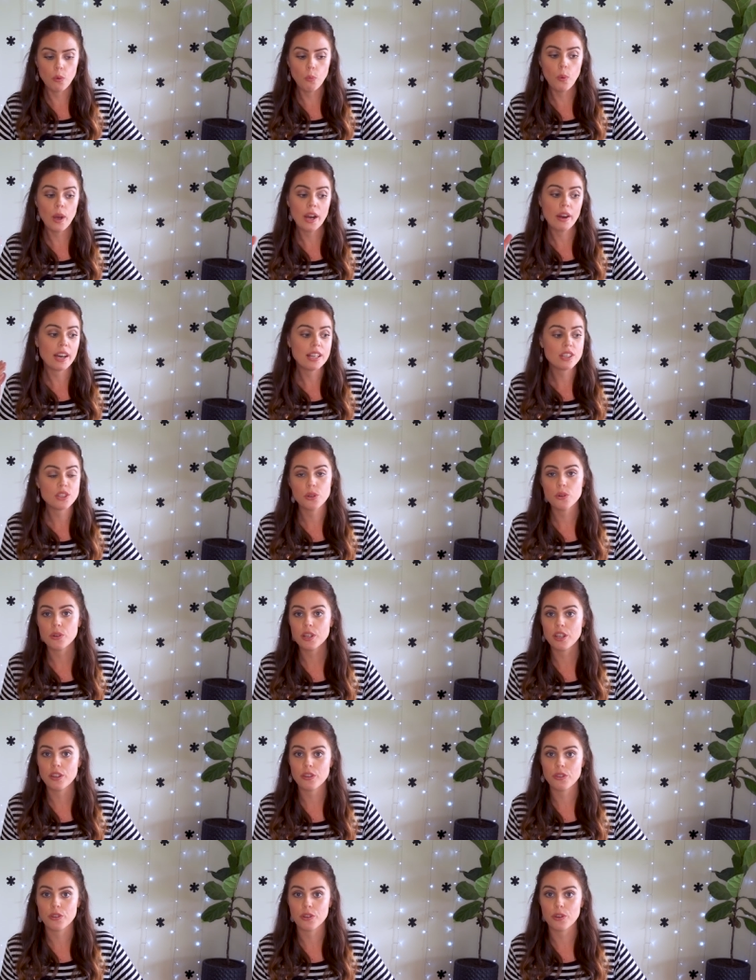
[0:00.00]
where I
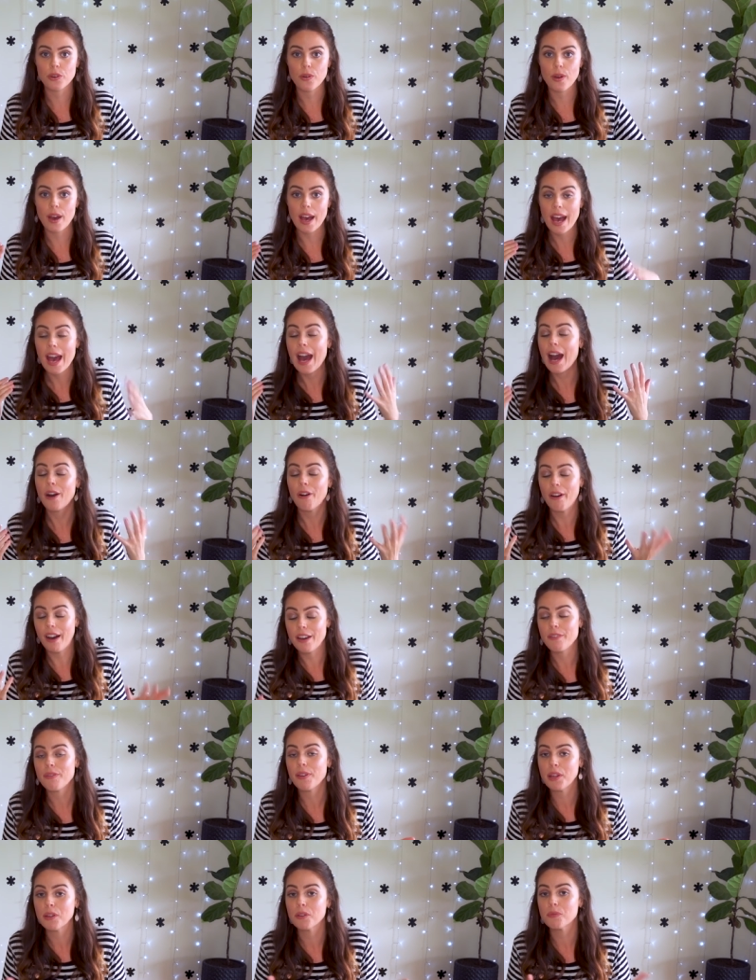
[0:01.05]
talk you through how
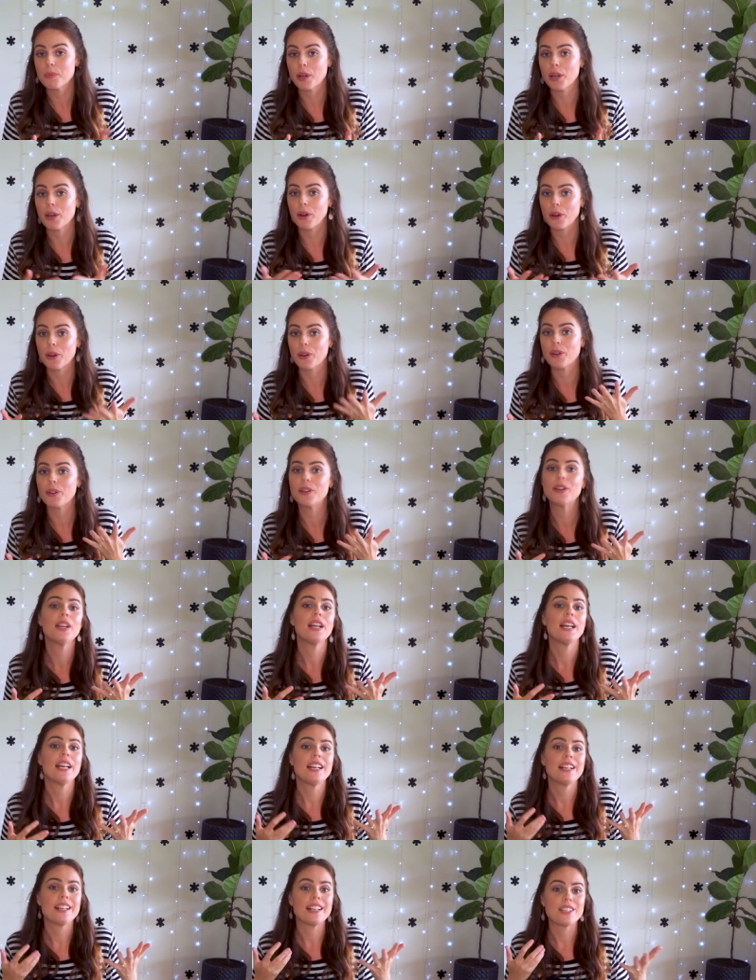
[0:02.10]
I've healed my own
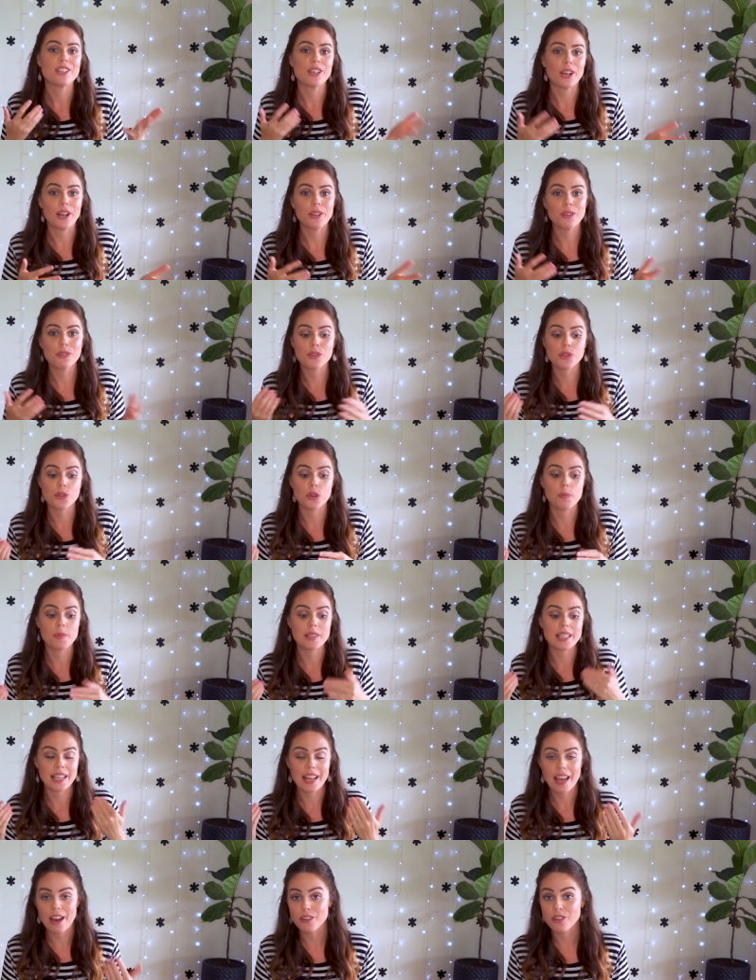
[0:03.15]
childhood traumas
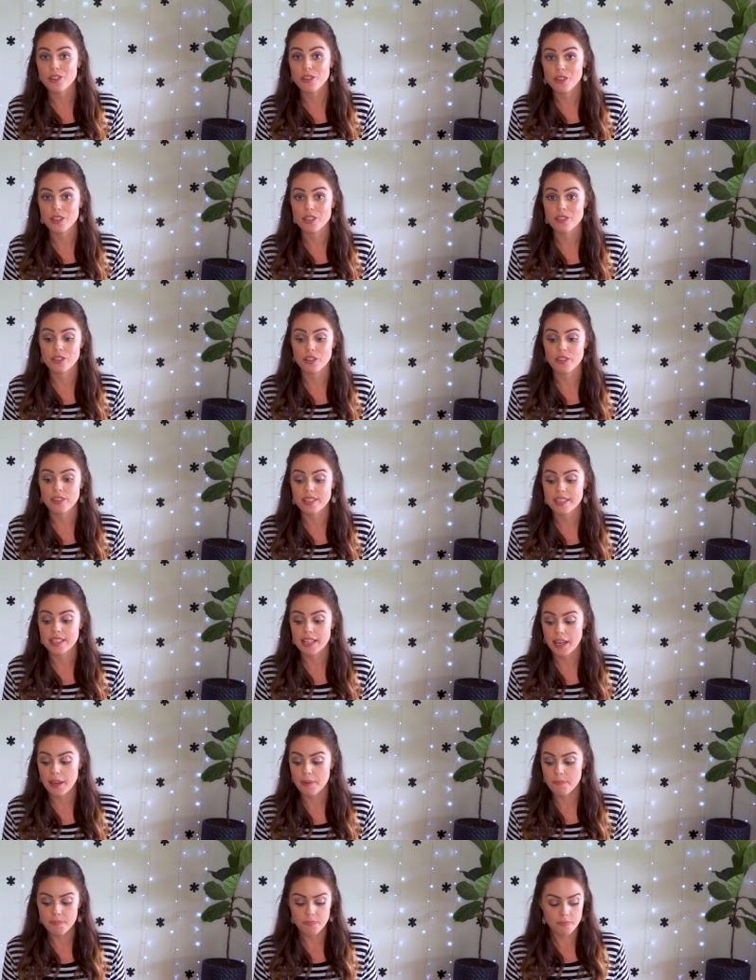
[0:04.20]
and how you can do the
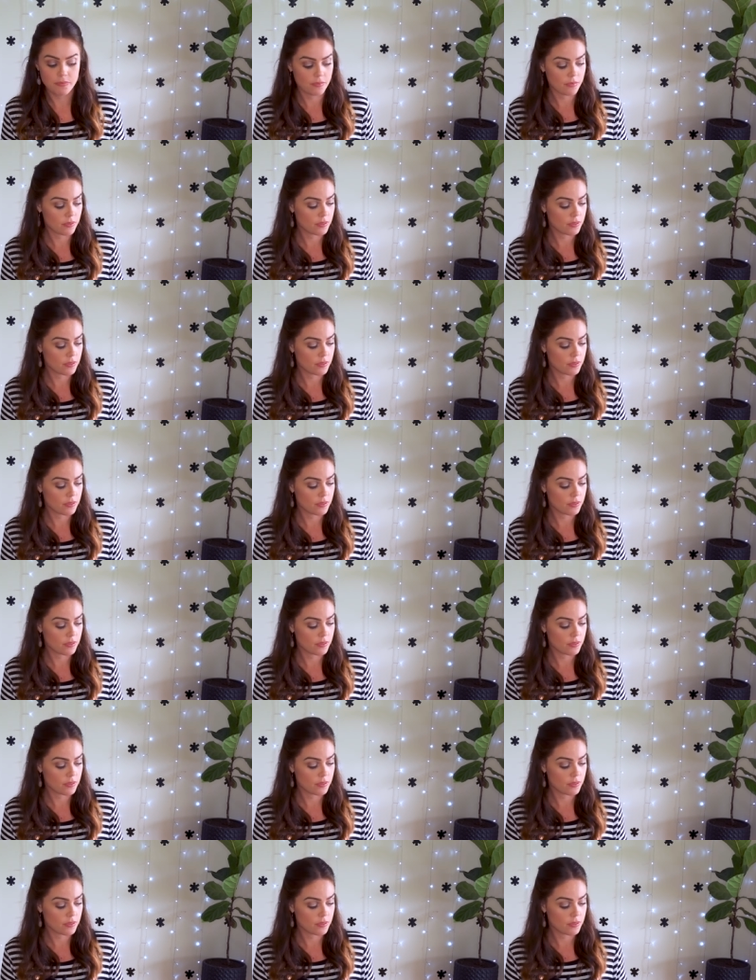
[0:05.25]
same.